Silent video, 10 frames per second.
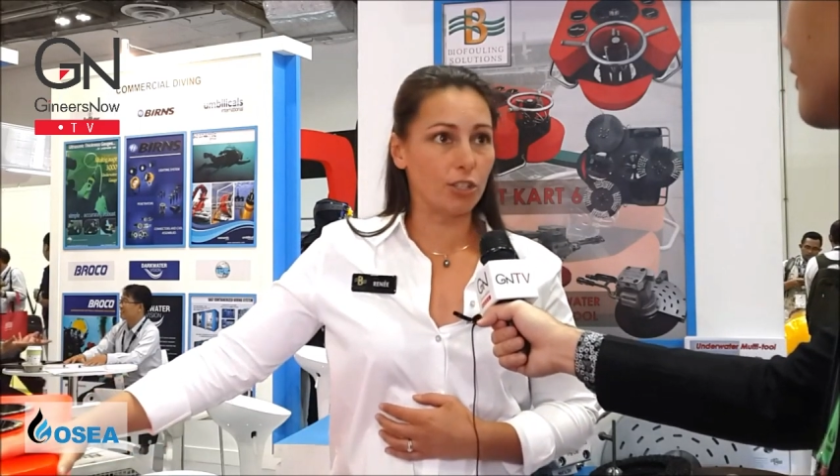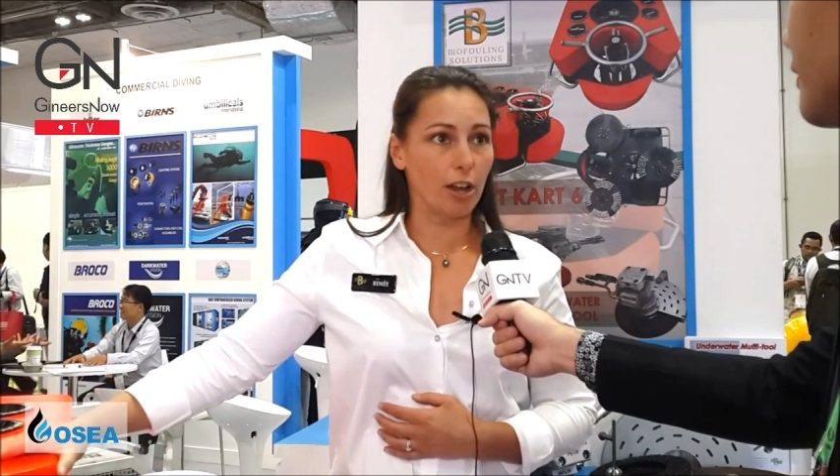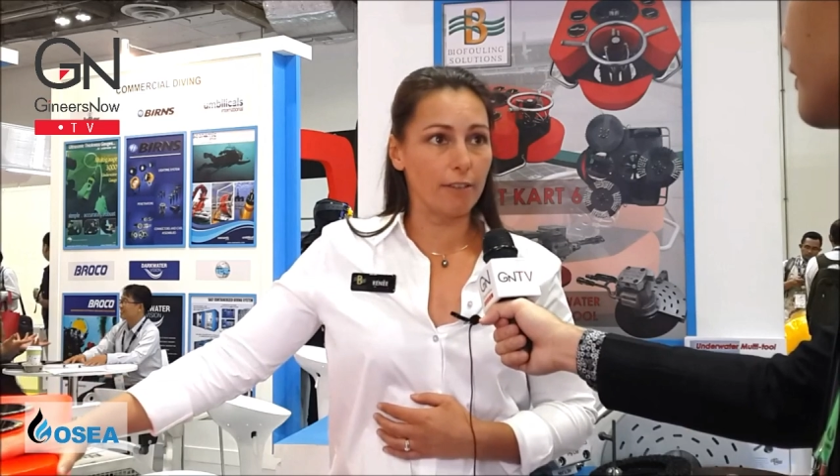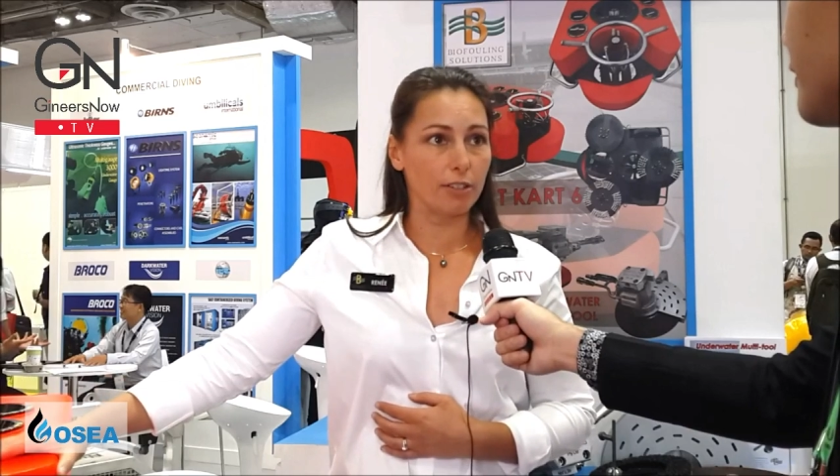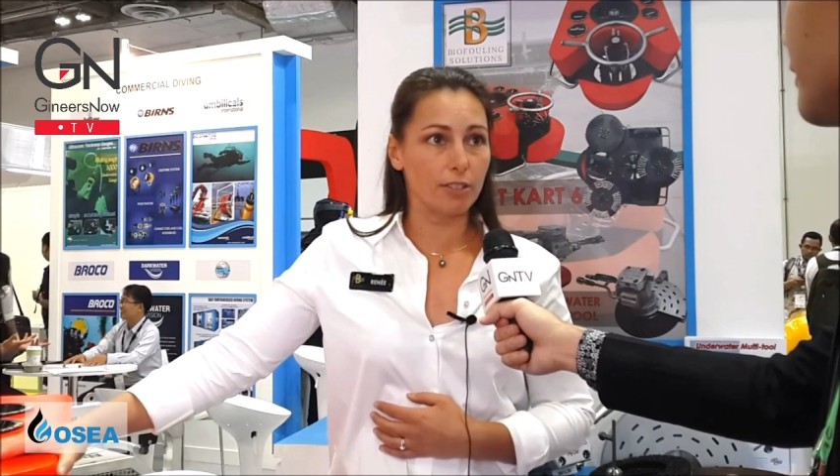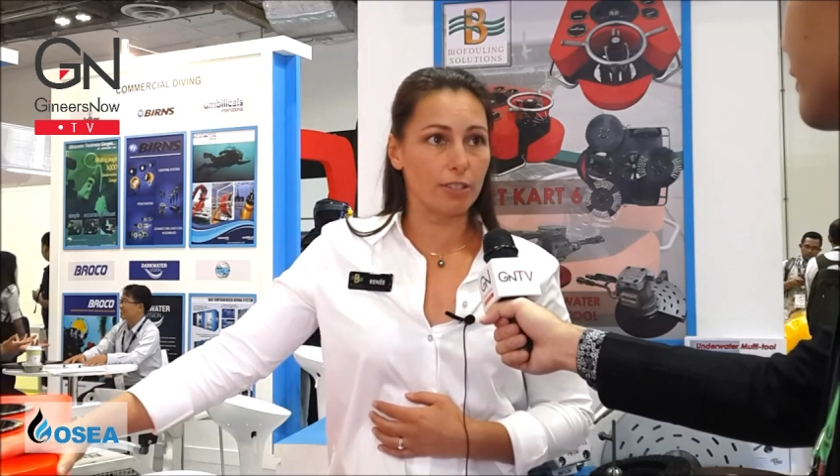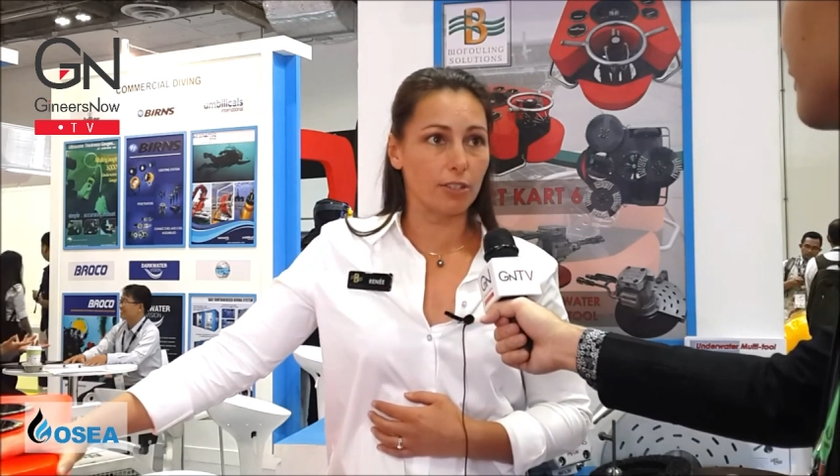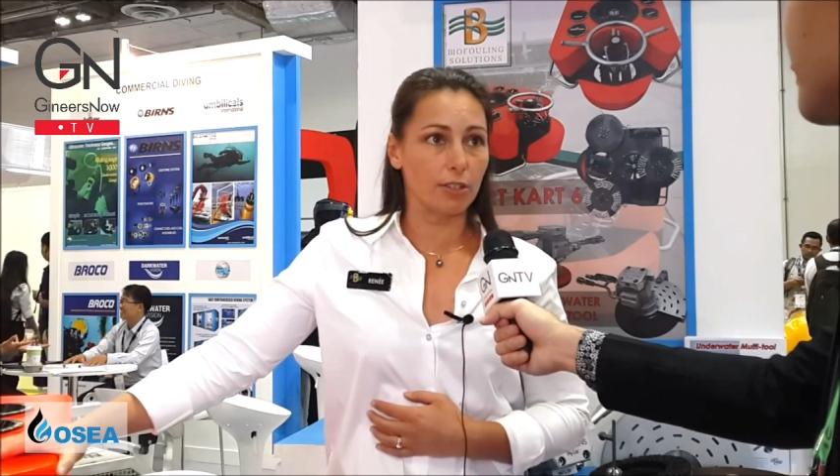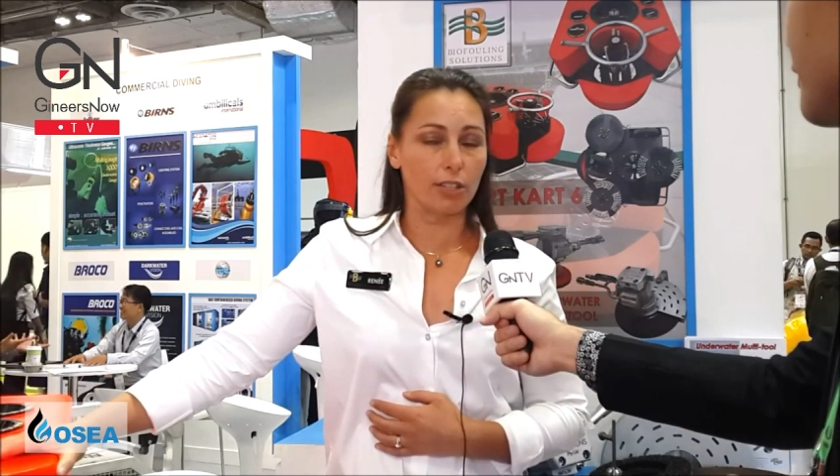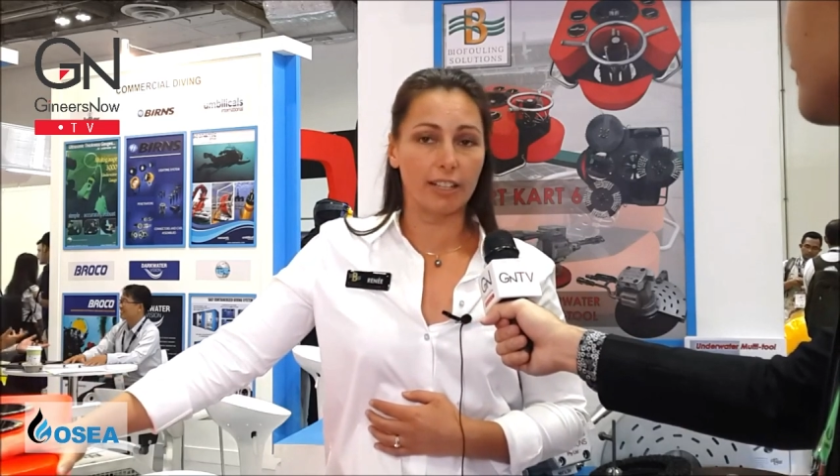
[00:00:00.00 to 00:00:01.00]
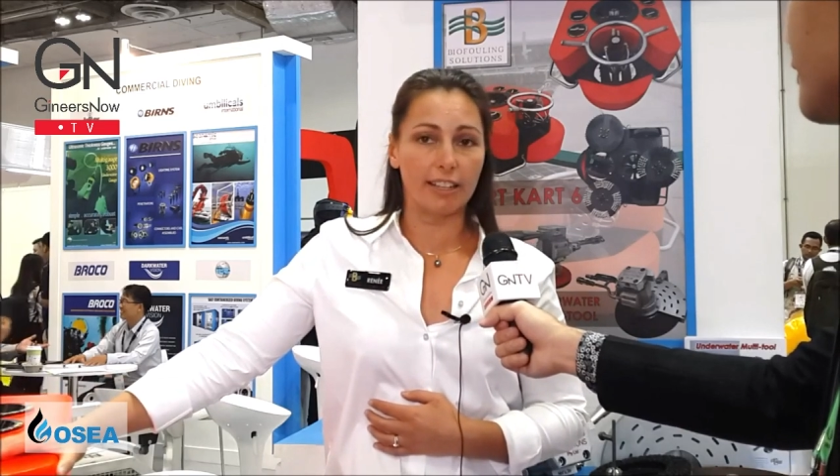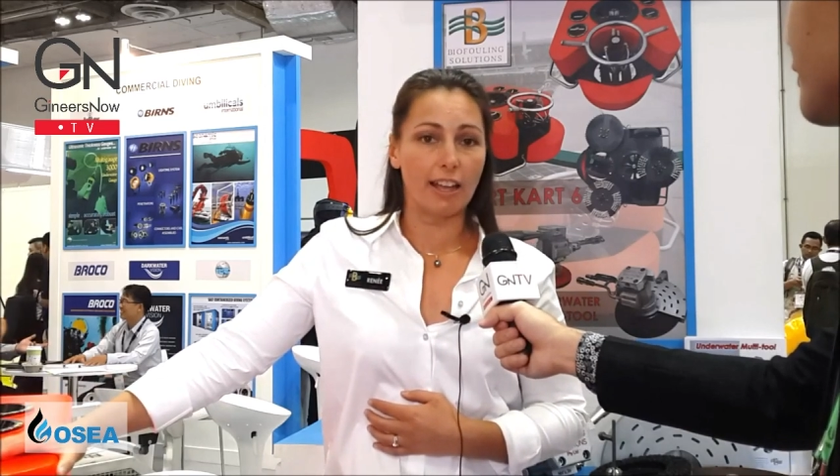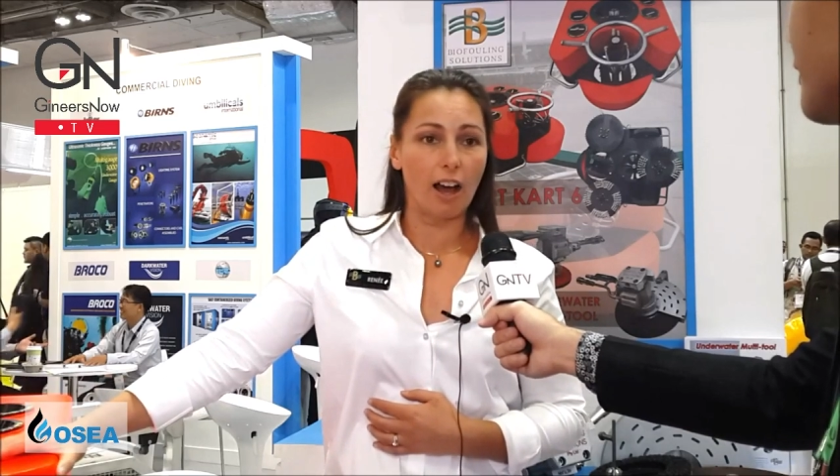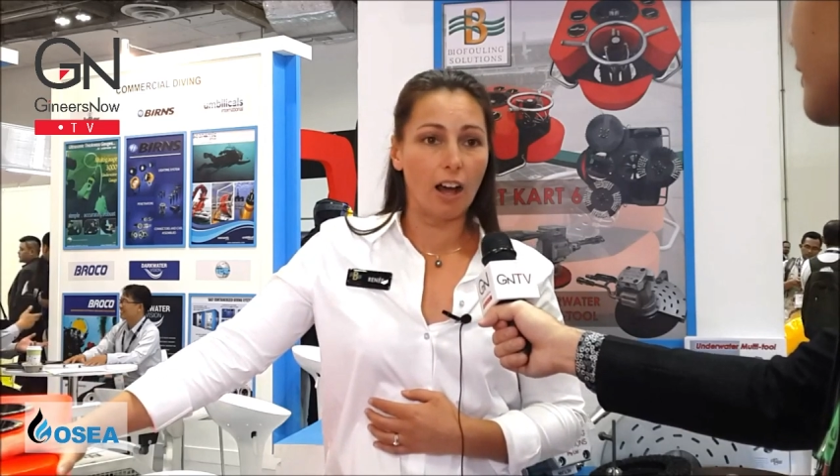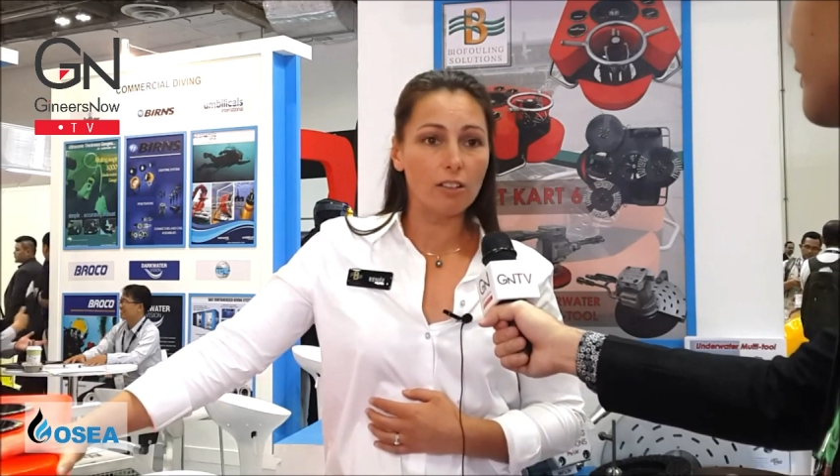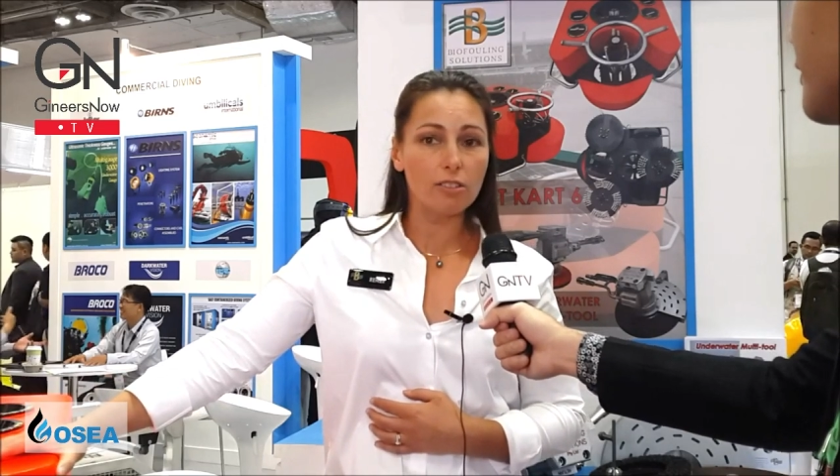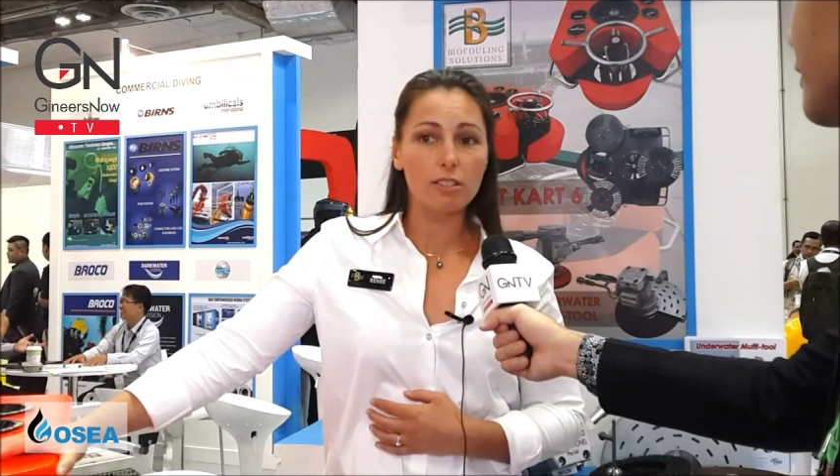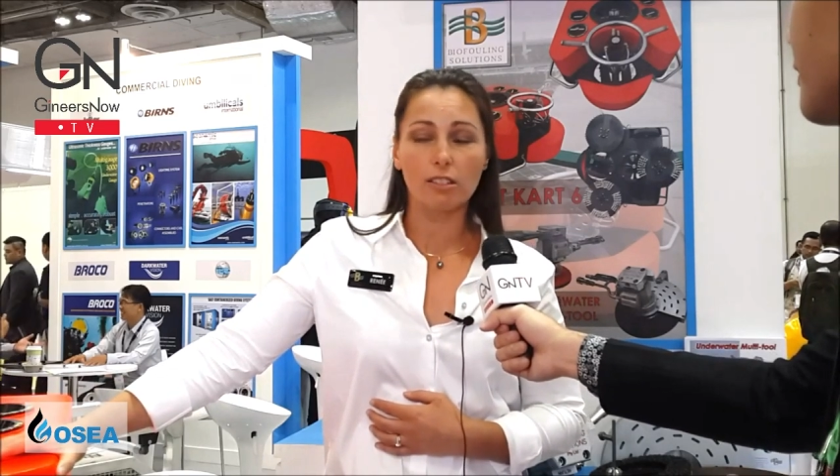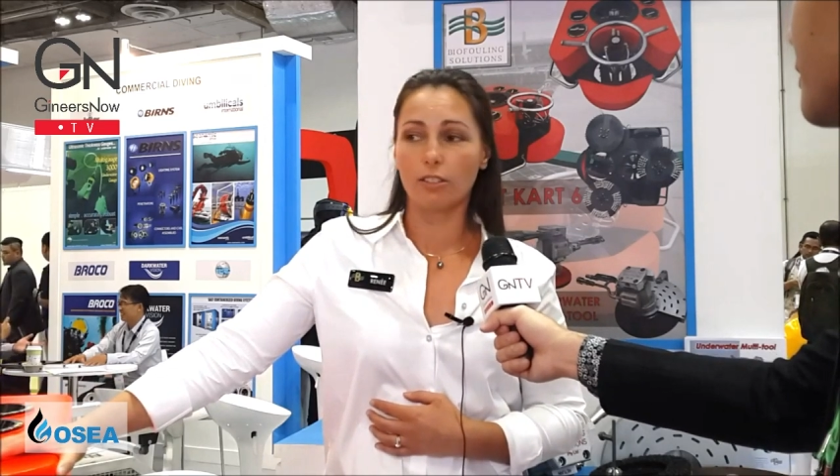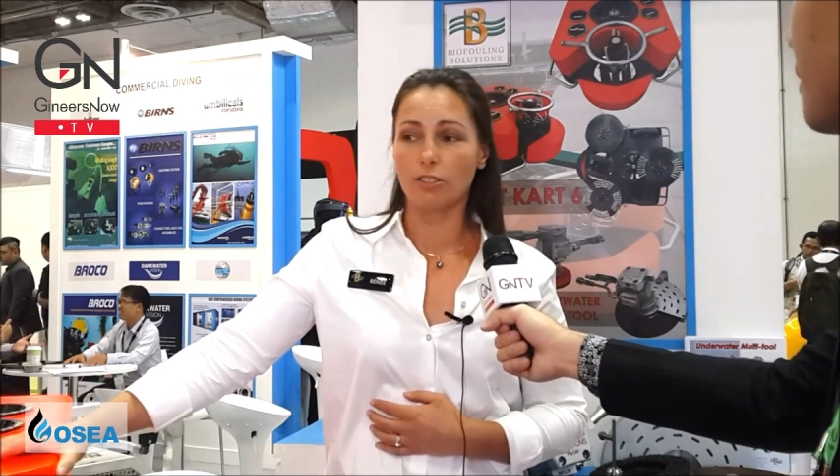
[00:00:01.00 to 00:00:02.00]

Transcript: divers to clean their hulls